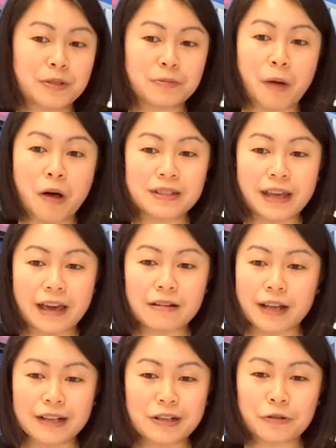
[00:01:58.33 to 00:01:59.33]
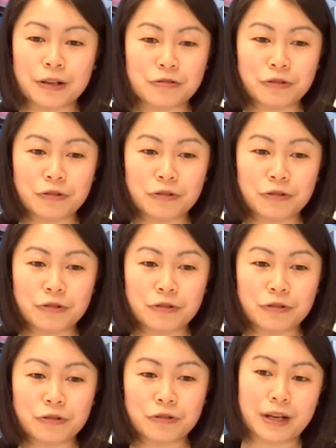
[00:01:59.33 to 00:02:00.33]
small scale like 200 liter
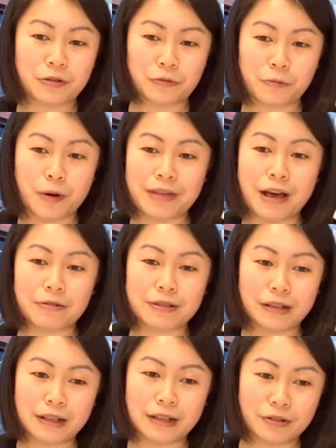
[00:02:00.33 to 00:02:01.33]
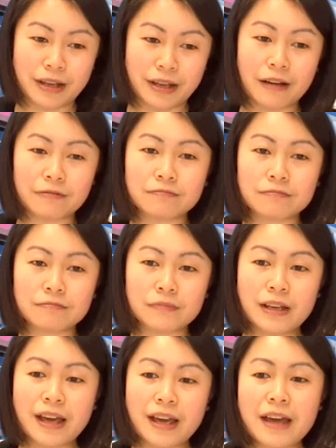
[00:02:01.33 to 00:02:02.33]
all the way to 1,000 liter scale.
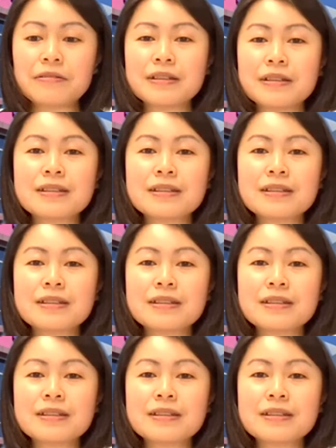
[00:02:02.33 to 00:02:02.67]
And then